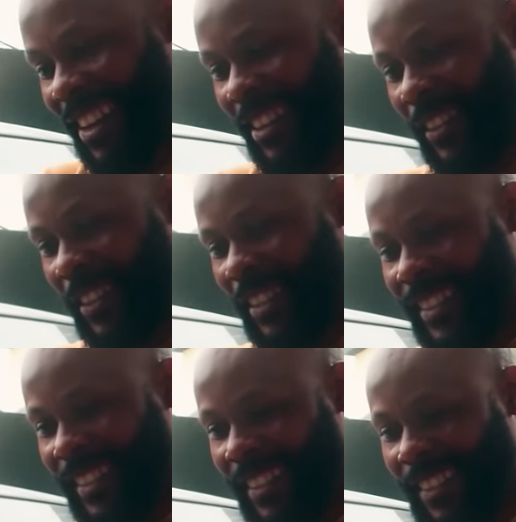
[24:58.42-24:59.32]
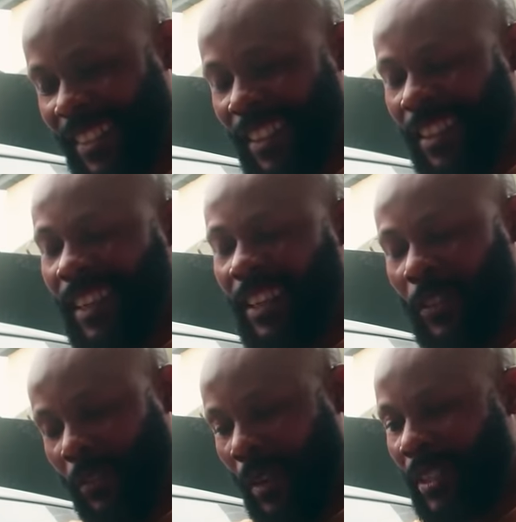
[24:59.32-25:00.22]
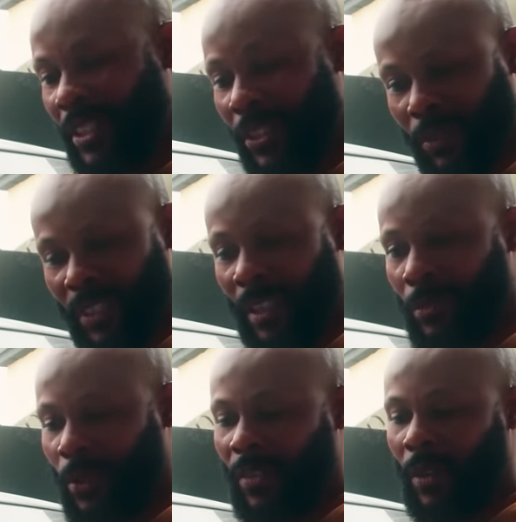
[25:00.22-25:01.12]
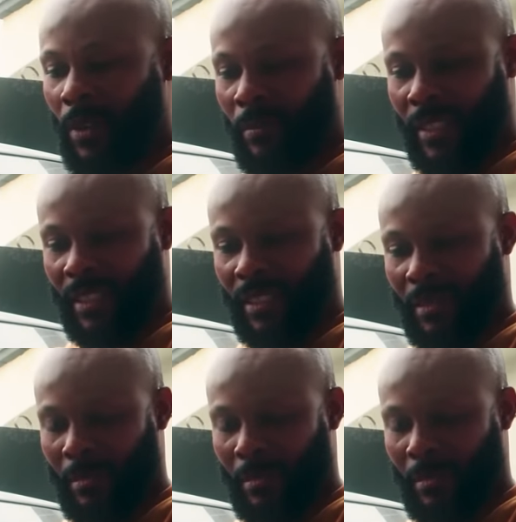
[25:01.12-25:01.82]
Oh God, I know family issues can be overwhelming.